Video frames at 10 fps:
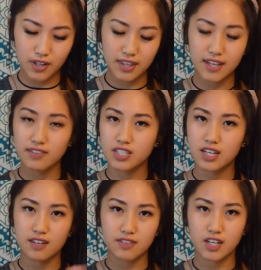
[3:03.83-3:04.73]
and they have a
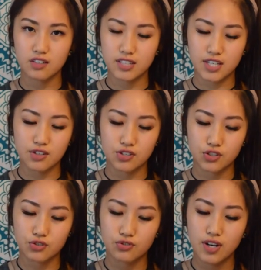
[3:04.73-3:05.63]
ton of colors that you can
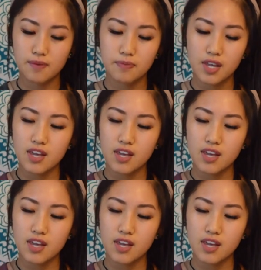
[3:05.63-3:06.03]
choose from.